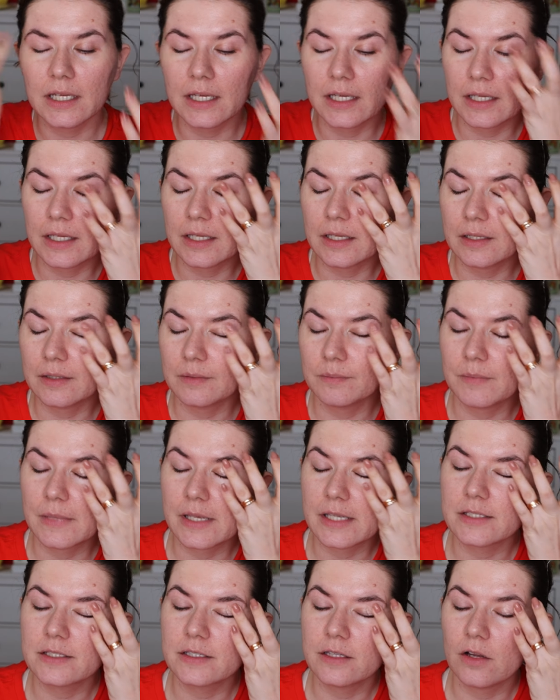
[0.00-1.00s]

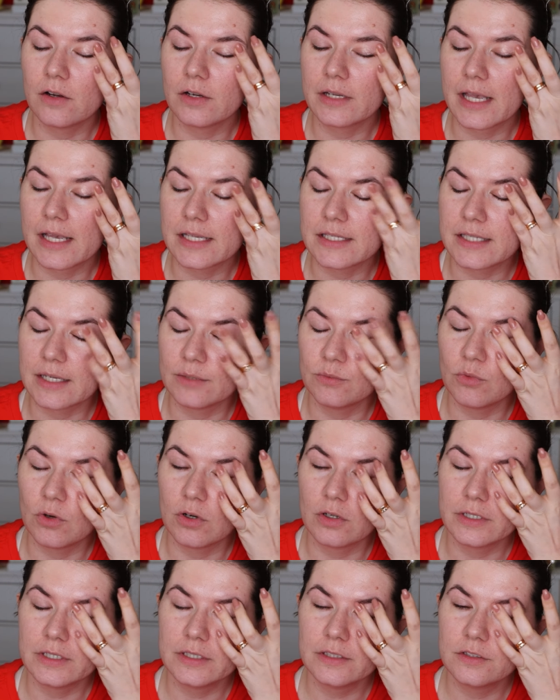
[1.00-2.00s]
as long as I
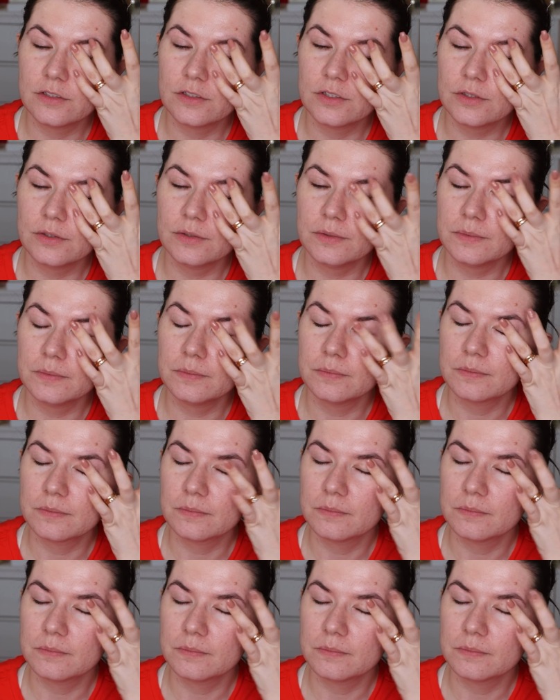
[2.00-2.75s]
want it to.